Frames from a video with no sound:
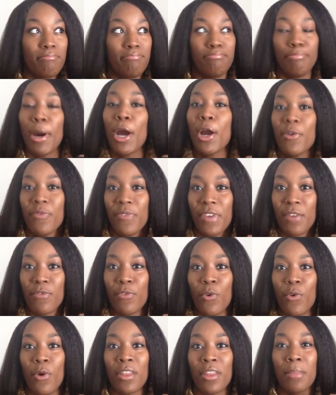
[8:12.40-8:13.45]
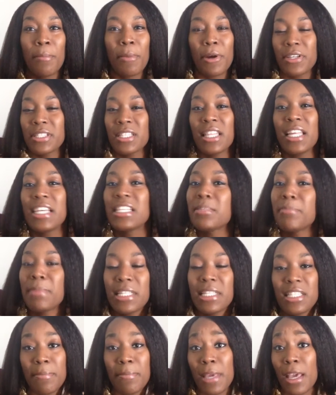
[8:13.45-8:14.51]
perfect for the person that's
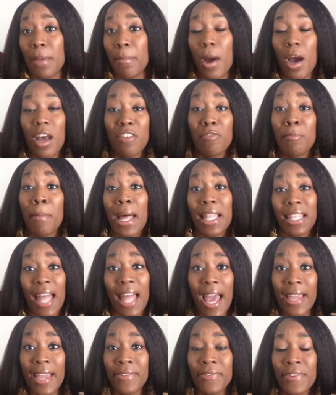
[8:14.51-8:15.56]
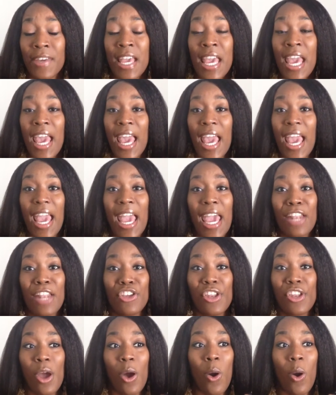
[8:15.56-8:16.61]
meant to be a part of my life. And,
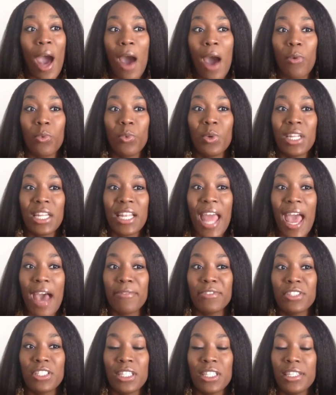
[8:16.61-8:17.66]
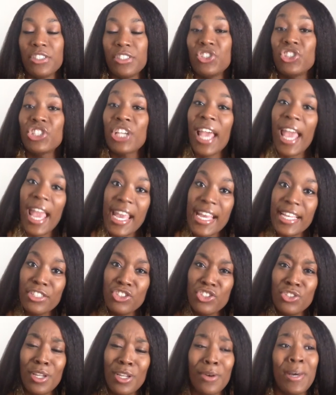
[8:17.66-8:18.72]
I wouldn't have to
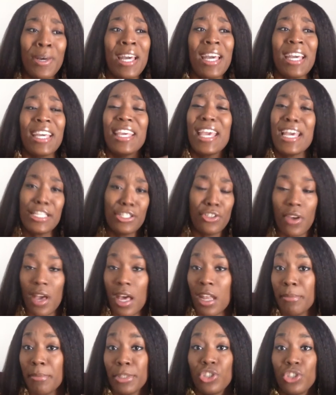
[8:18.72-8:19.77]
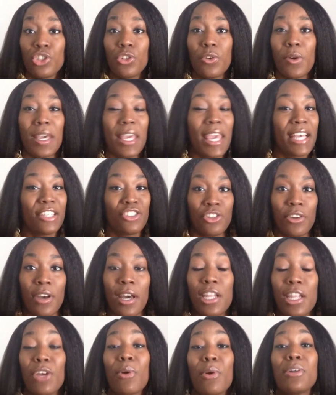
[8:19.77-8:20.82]
change. Yes, you're going to mature. Yes, you're
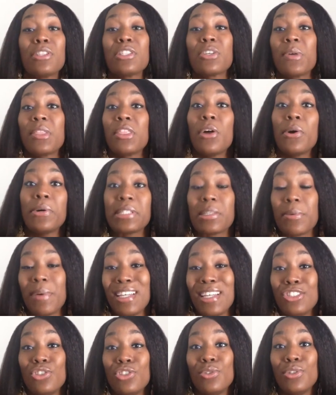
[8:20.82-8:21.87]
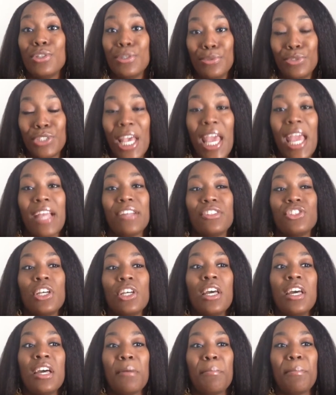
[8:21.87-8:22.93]
going to grow. So in those ways, you do change.
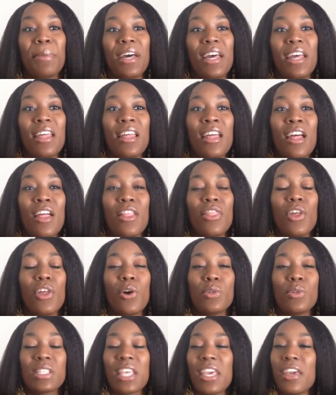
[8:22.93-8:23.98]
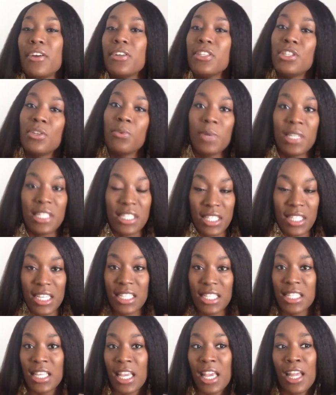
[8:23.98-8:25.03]
But those
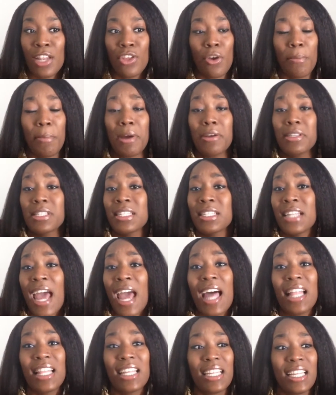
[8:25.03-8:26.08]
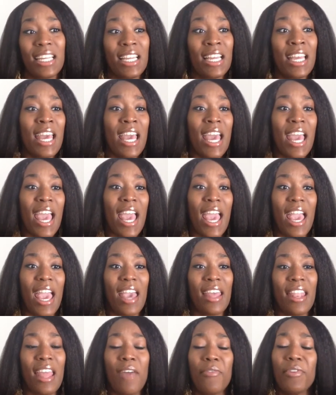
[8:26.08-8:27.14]
characteristics and your personality
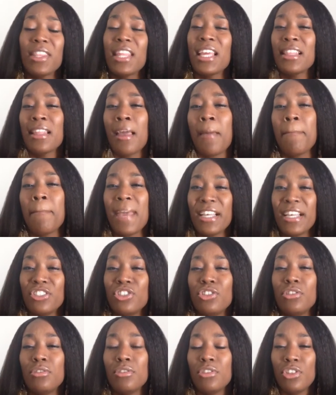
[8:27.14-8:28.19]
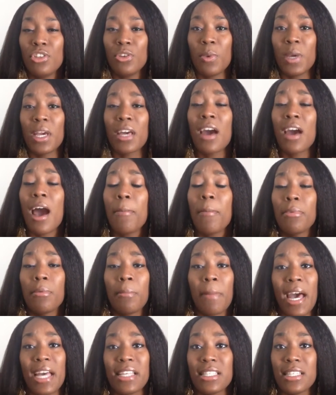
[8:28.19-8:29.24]
and everything that makes you you and
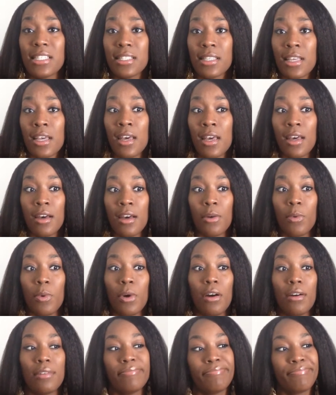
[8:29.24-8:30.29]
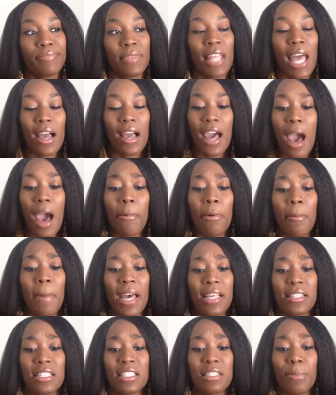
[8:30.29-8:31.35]
compromises, well, not
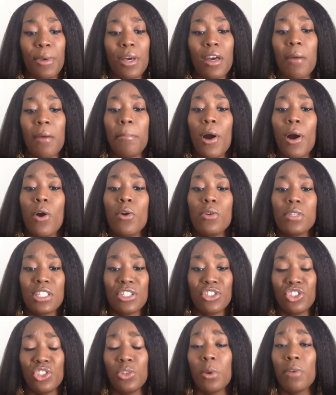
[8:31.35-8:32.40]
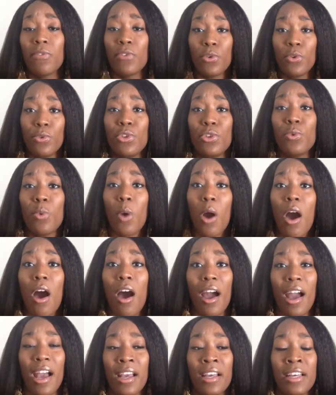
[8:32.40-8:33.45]
compromises, but composes you of who you
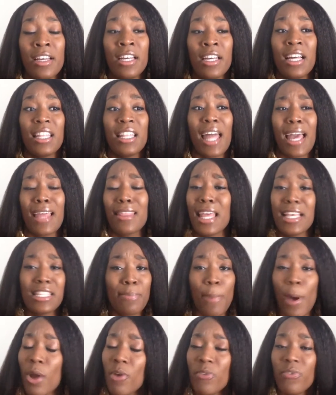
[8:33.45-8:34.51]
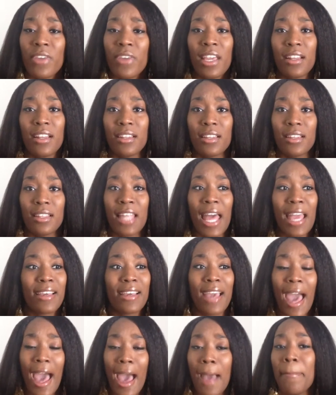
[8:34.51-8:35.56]
are, like that's perfect. Like
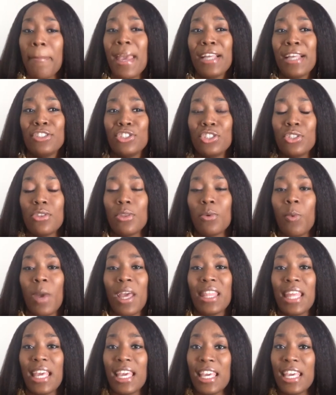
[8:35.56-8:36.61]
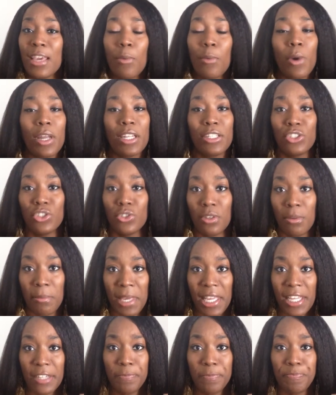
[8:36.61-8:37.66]
God made you the way that He wanted you to be.